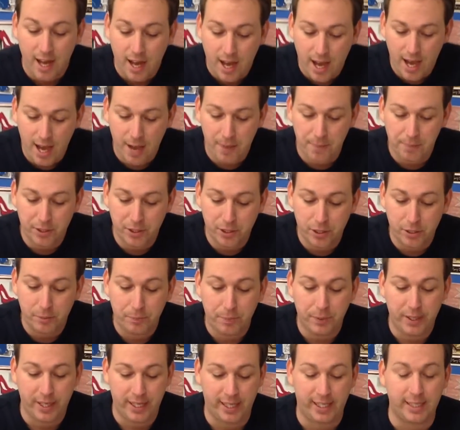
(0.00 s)
The good
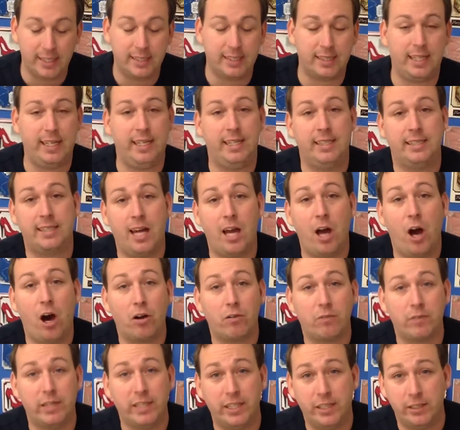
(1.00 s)
bit is they
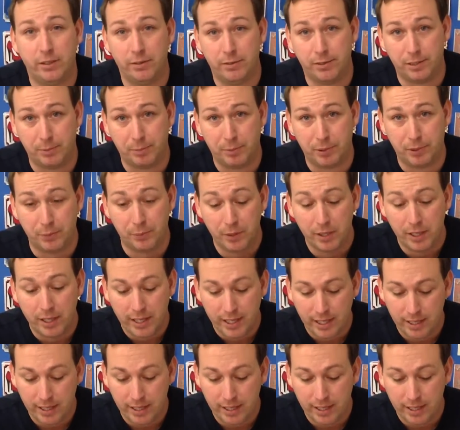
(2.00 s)
are reusable.